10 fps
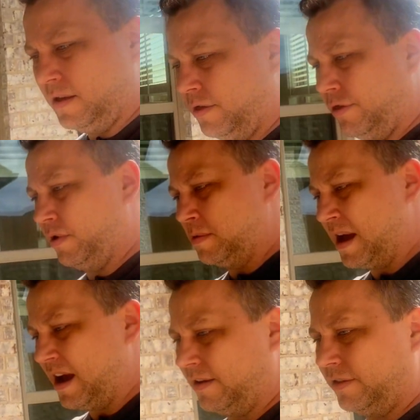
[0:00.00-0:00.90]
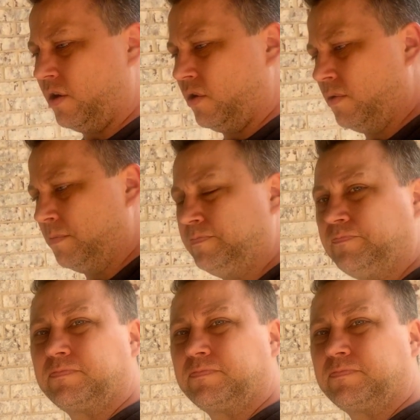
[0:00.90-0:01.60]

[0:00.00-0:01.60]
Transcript: three bath home